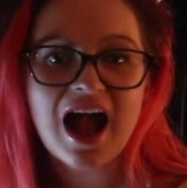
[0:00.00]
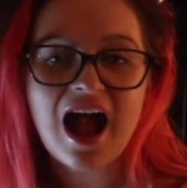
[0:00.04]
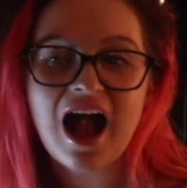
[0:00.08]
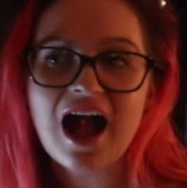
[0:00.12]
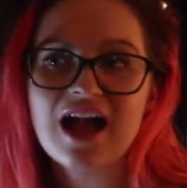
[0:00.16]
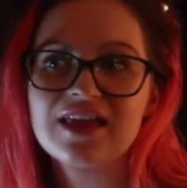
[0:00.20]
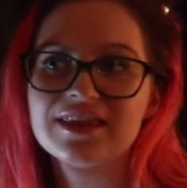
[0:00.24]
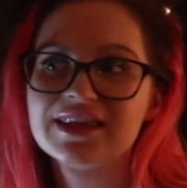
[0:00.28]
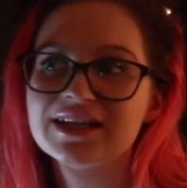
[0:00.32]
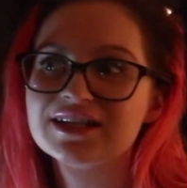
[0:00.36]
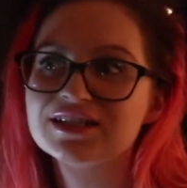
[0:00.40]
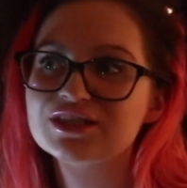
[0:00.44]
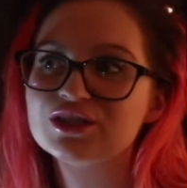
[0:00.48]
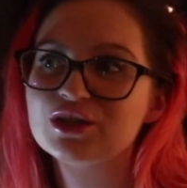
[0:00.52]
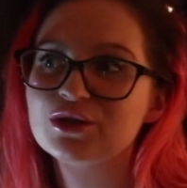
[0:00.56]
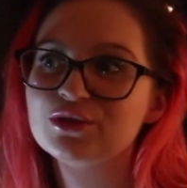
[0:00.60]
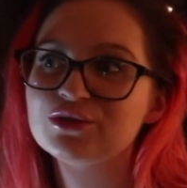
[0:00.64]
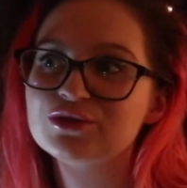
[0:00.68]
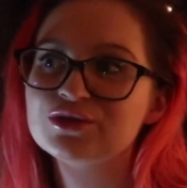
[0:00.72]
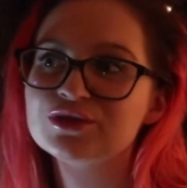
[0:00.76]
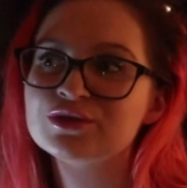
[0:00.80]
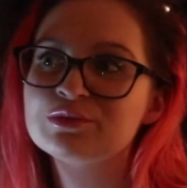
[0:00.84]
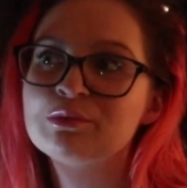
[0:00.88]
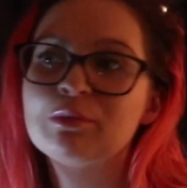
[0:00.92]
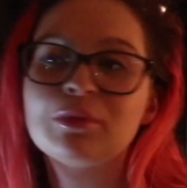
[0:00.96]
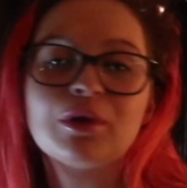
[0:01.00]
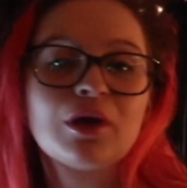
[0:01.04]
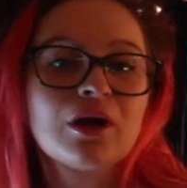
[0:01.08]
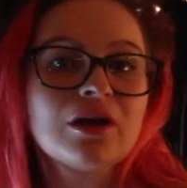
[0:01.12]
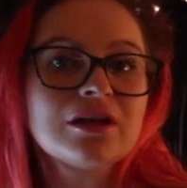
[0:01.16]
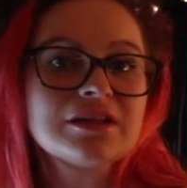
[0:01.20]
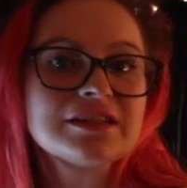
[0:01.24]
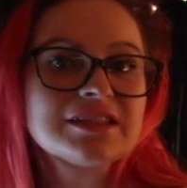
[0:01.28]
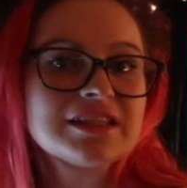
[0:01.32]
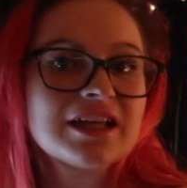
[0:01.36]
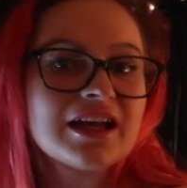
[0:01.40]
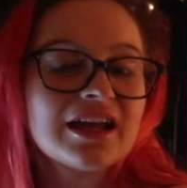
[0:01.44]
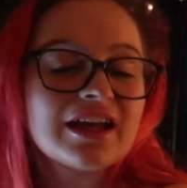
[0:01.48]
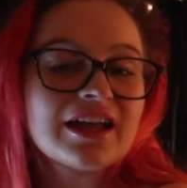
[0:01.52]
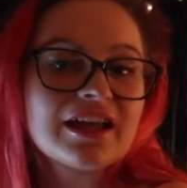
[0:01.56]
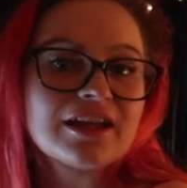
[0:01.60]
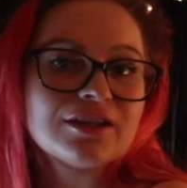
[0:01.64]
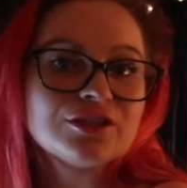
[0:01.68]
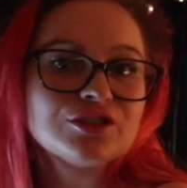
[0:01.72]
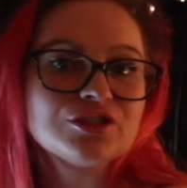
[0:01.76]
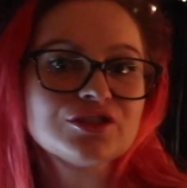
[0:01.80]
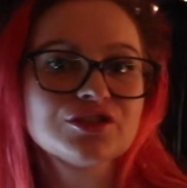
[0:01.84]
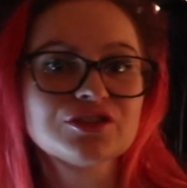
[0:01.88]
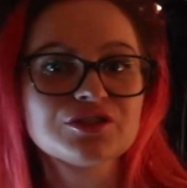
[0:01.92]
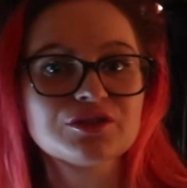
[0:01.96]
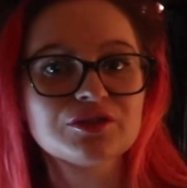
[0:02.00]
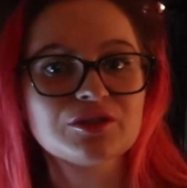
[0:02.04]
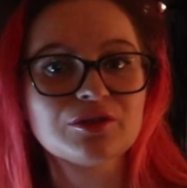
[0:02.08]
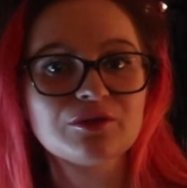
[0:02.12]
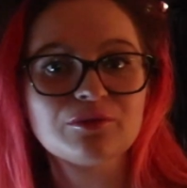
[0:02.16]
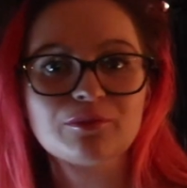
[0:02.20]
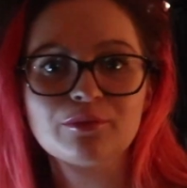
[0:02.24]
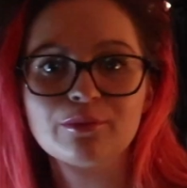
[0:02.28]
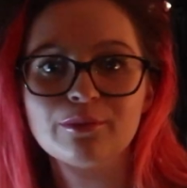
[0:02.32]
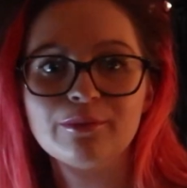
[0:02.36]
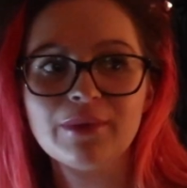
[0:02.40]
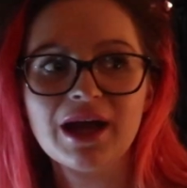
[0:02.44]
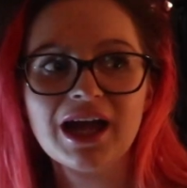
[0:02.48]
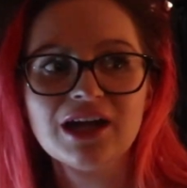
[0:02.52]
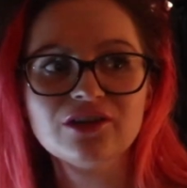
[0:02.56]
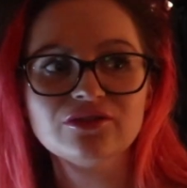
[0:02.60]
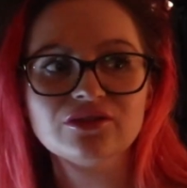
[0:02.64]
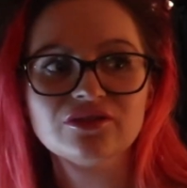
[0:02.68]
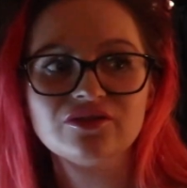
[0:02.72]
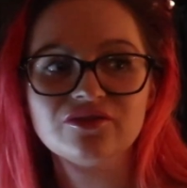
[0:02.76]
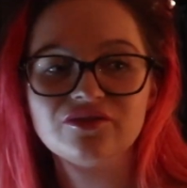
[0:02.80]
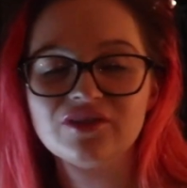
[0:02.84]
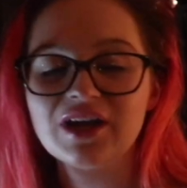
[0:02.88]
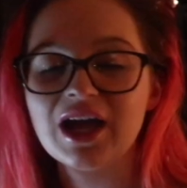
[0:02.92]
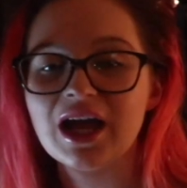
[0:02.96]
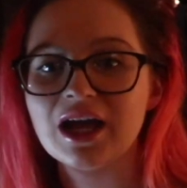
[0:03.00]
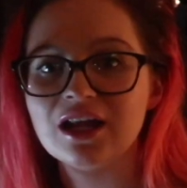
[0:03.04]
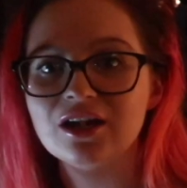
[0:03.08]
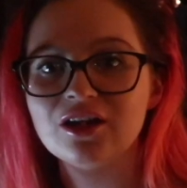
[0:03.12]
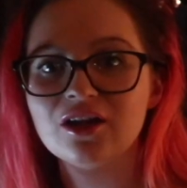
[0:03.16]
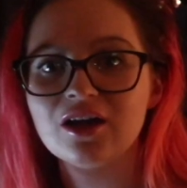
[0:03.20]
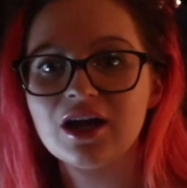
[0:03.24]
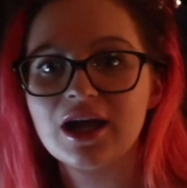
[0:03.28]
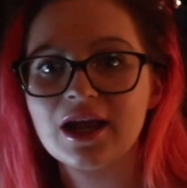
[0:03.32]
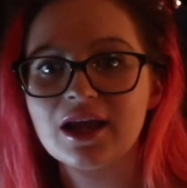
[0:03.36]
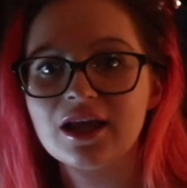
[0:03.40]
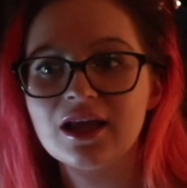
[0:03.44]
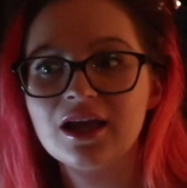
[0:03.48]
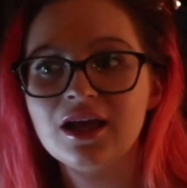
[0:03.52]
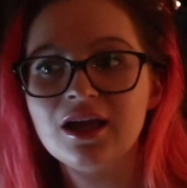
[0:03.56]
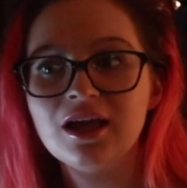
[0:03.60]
and they're so just blasé and just matter of fact, like,